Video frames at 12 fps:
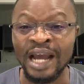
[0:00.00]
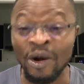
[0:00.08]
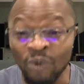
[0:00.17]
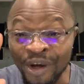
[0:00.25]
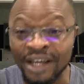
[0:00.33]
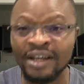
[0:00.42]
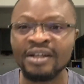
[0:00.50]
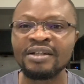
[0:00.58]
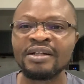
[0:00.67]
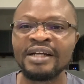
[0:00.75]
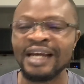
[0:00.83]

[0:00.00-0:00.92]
a week.